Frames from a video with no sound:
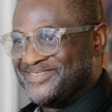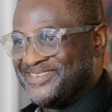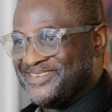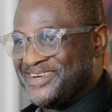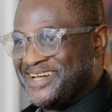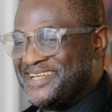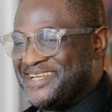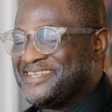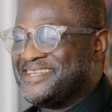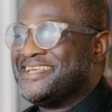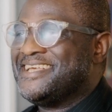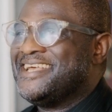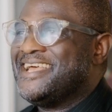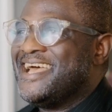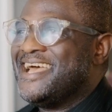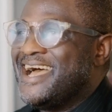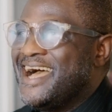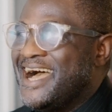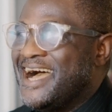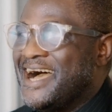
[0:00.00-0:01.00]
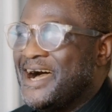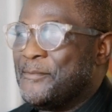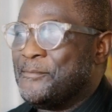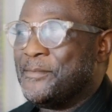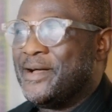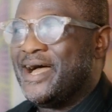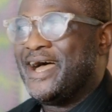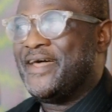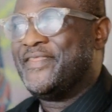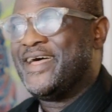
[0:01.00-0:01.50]
right?
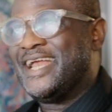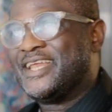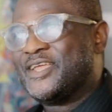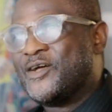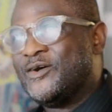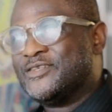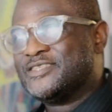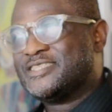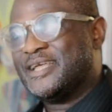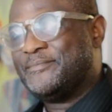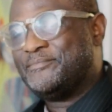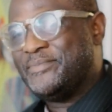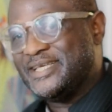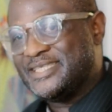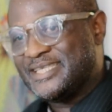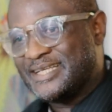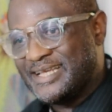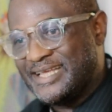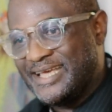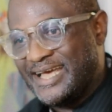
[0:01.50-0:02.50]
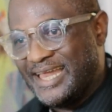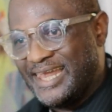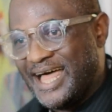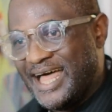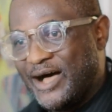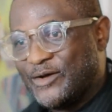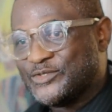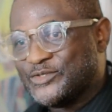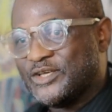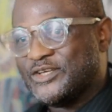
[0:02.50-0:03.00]
And that concept basically
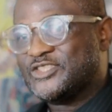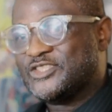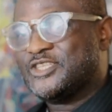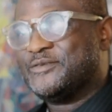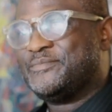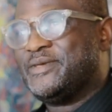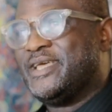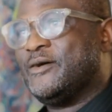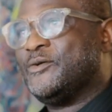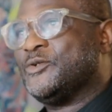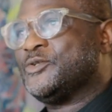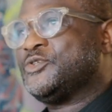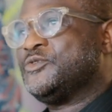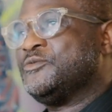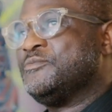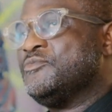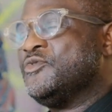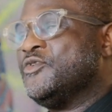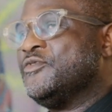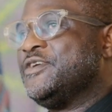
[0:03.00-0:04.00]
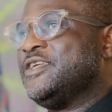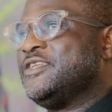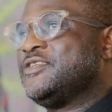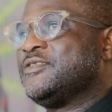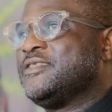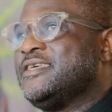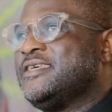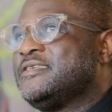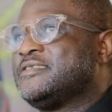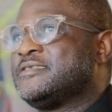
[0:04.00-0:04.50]
allows us to be able to move
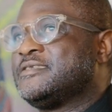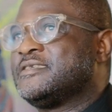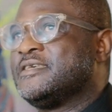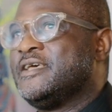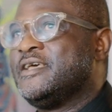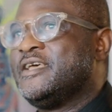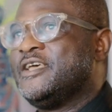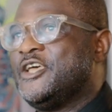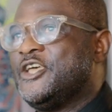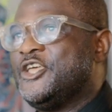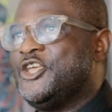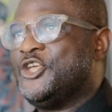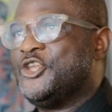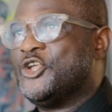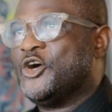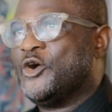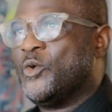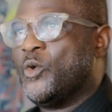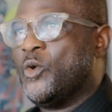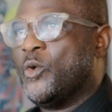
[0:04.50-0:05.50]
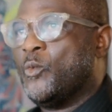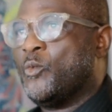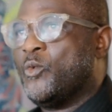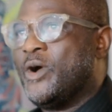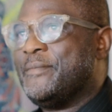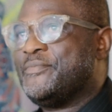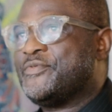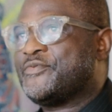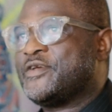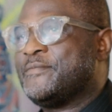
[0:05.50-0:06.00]
into this
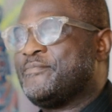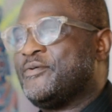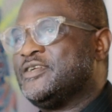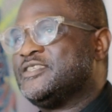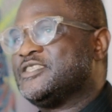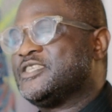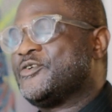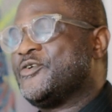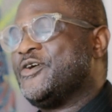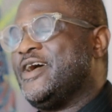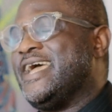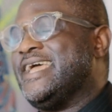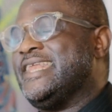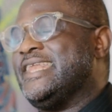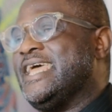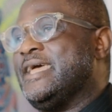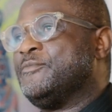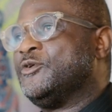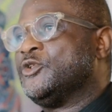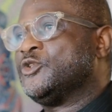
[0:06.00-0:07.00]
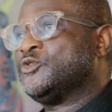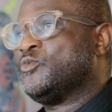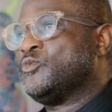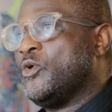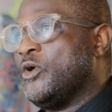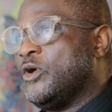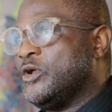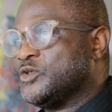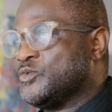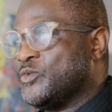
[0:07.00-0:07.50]
Web 3.0 enabled
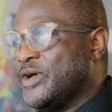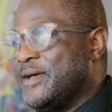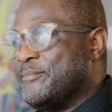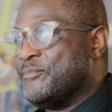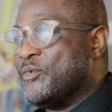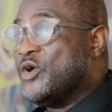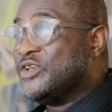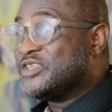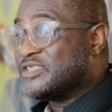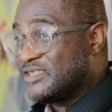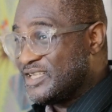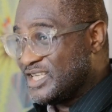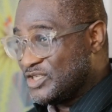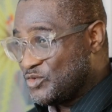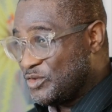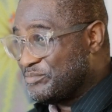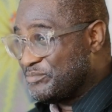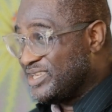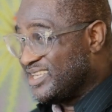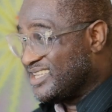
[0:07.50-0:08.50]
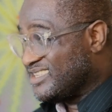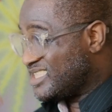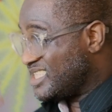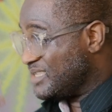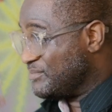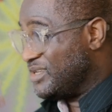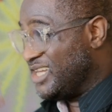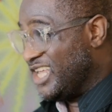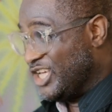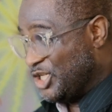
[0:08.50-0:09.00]
world where most things will be a
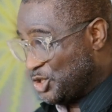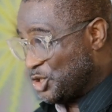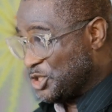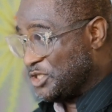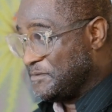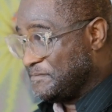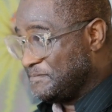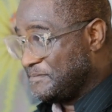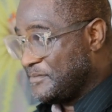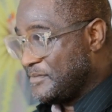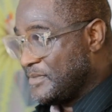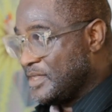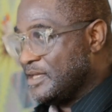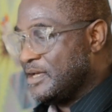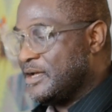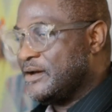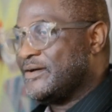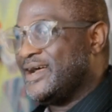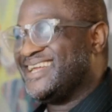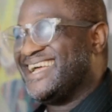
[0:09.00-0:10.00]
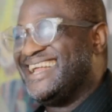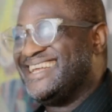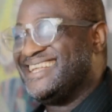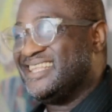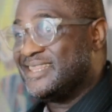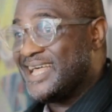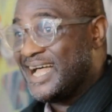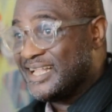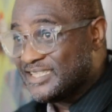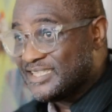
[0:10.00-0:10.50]
simulation, right? And
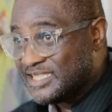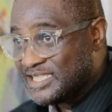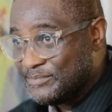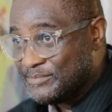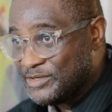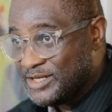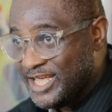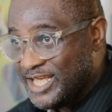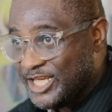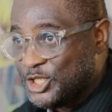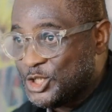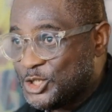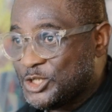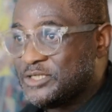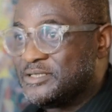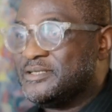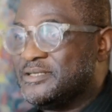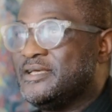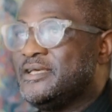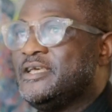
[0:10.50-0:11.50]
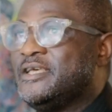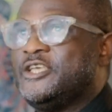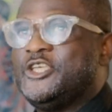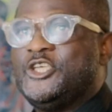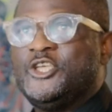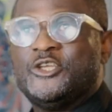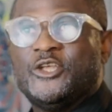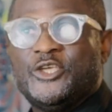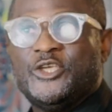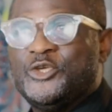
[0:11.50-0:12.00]
in that simulation,
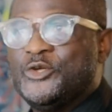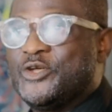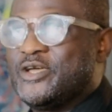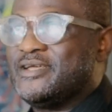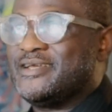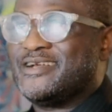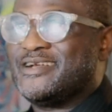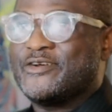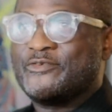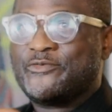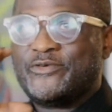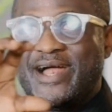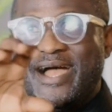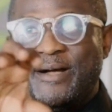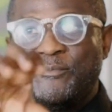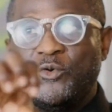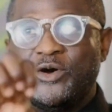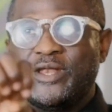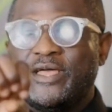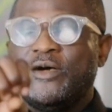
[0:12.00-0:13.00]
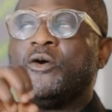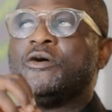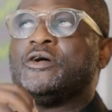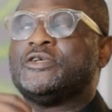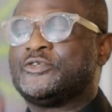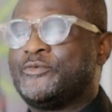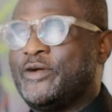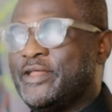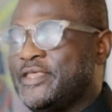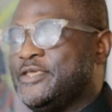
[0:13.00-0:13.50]
you can grab
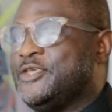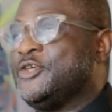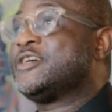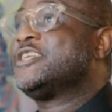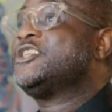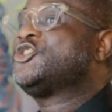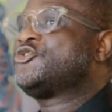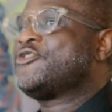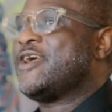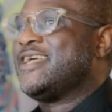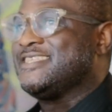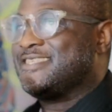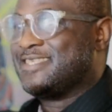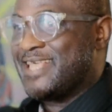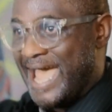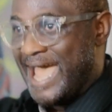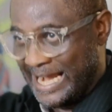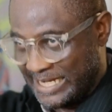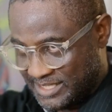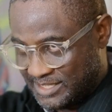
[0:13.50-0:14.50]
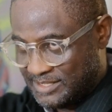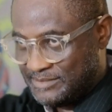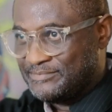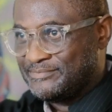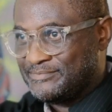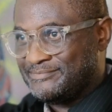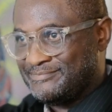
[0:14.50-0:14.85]
you can transact,